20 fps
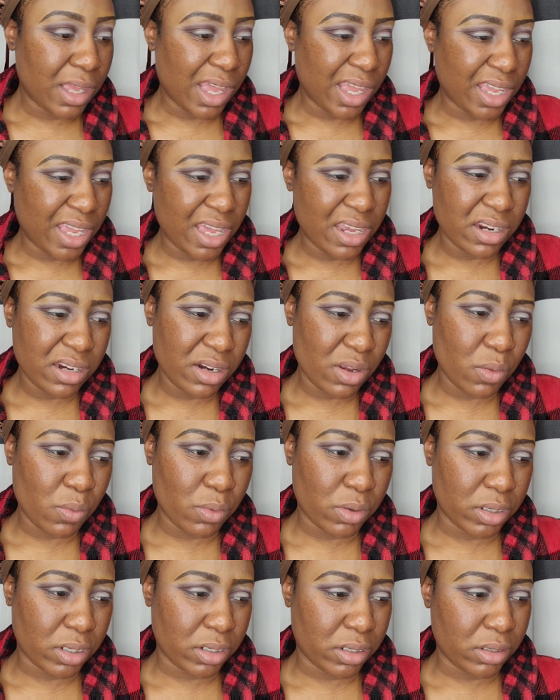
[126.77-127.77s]
I kind of don't
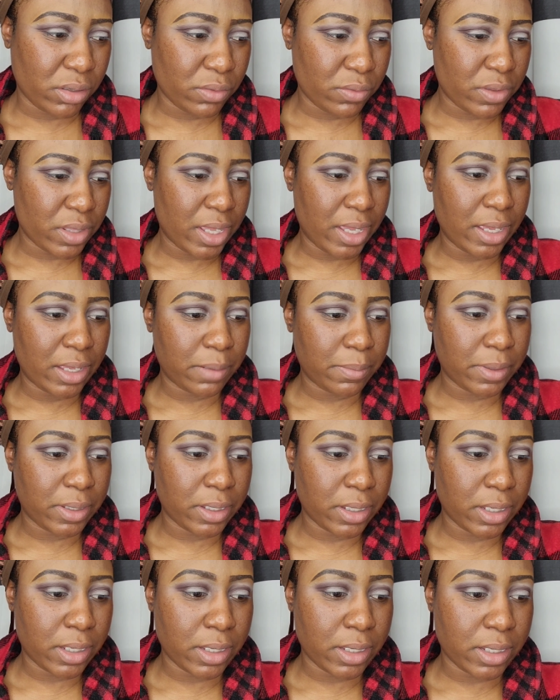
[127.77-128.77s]
want to do that
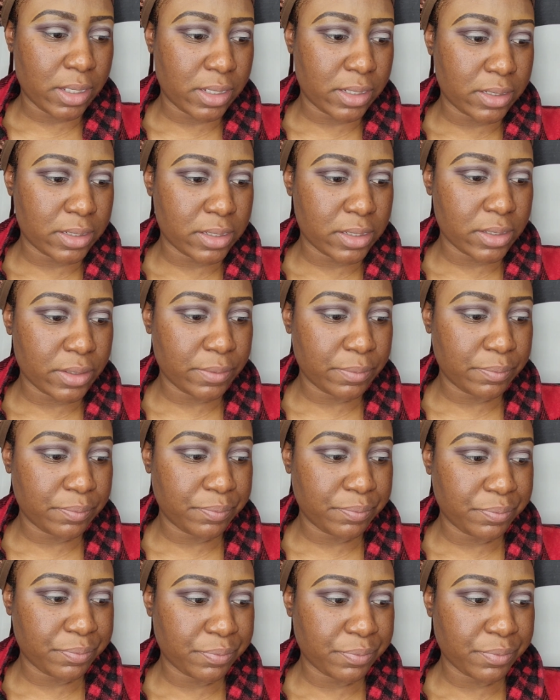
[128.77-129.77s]
because
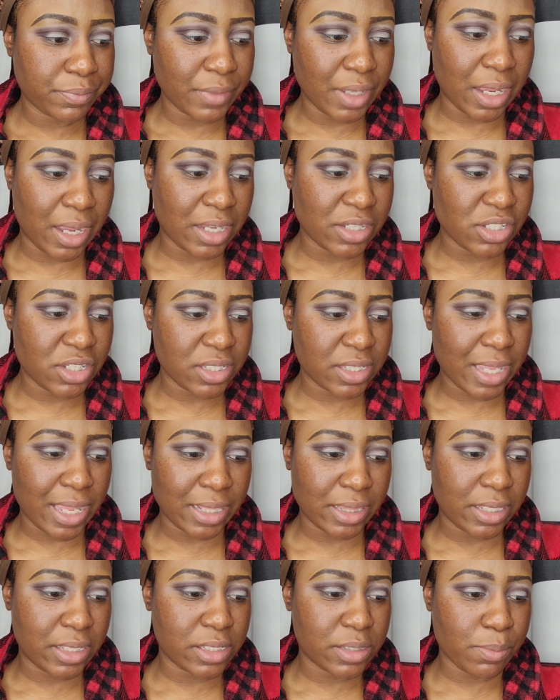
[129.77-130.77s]
I just
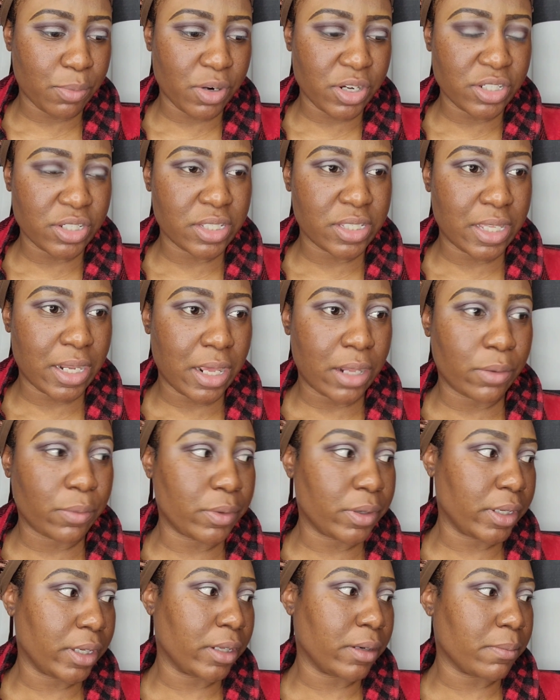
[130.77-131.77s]
got these brushes and I don't
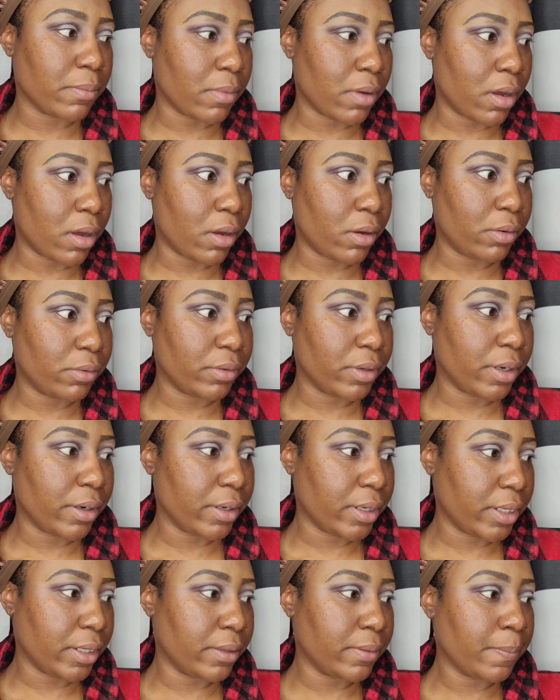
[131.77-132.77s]
want to get them all
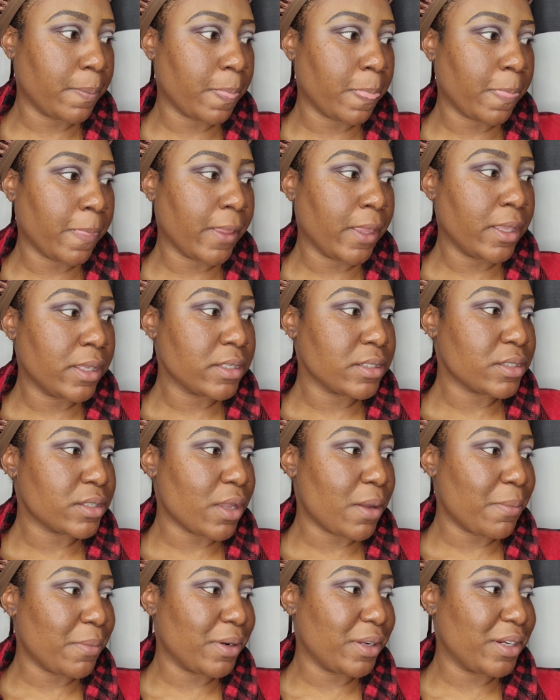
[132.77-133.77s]
dirty.
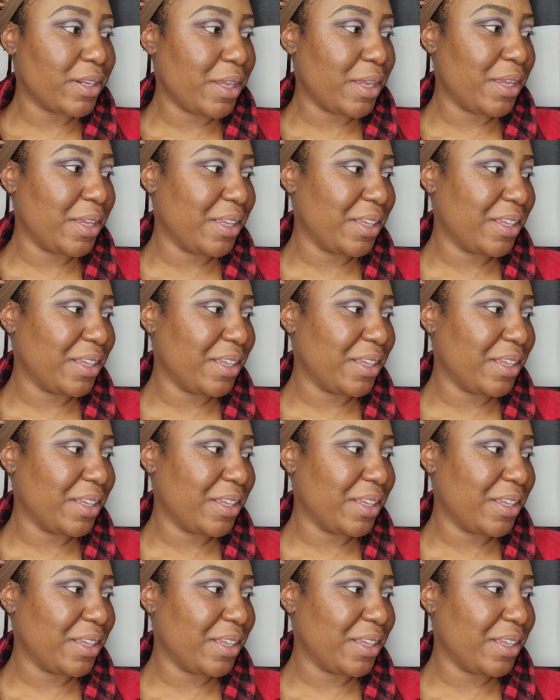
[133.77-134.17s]
So I'm gonna